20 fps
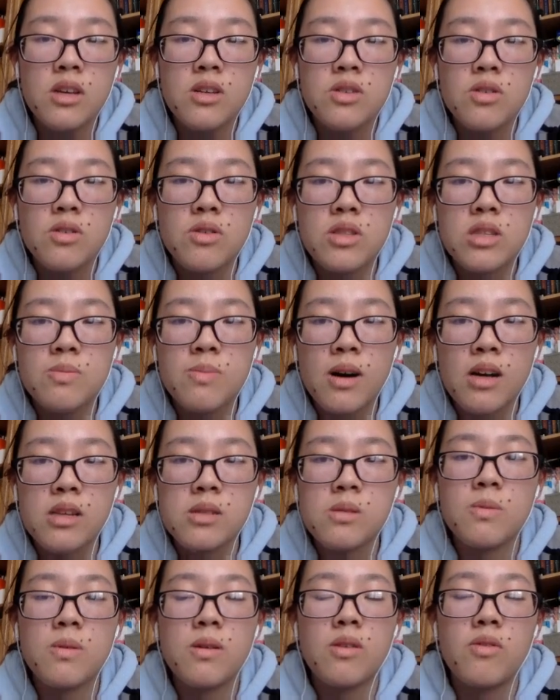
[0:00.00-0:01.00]
So it's
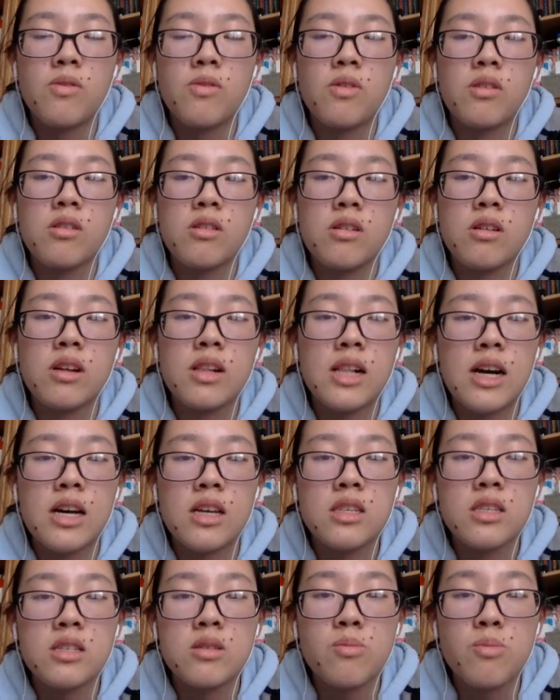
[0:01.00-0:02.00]
possible for
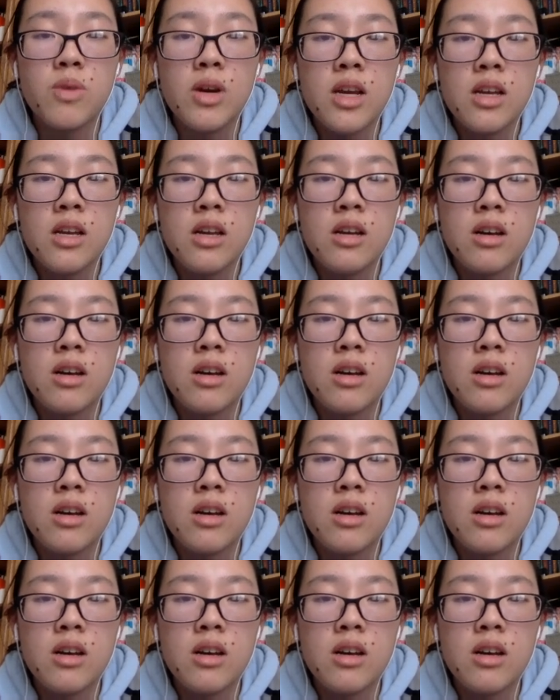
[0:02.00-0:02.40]
glass to break